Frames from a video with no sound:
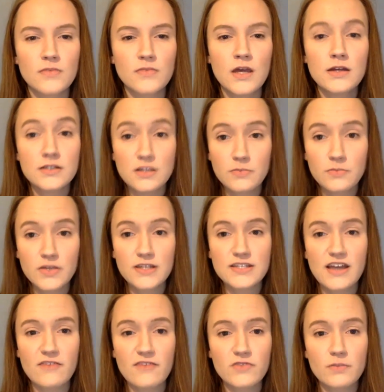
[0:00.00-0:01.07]
Siblings
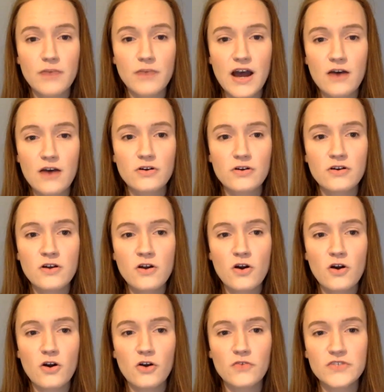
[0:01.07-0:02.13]
have the power
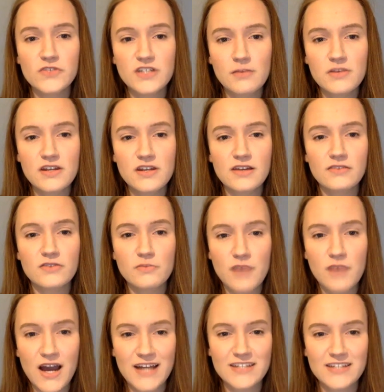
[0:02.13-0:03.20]
of summoning the
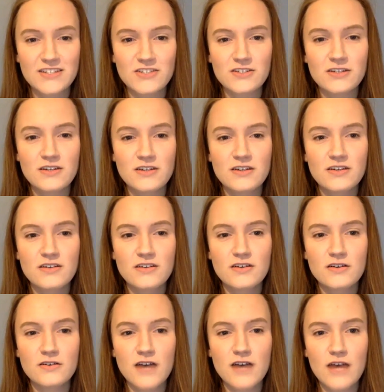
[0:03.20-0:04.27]
past
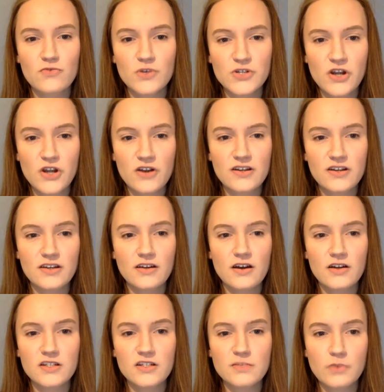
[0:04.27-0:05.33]
and returning
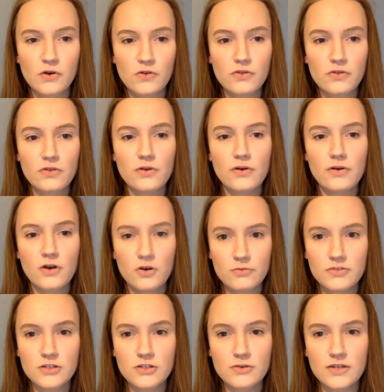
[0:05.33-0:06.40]
us both home
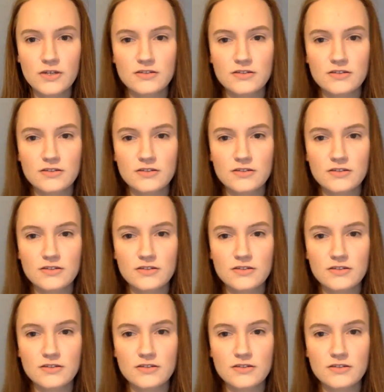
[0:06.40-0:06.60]
to it.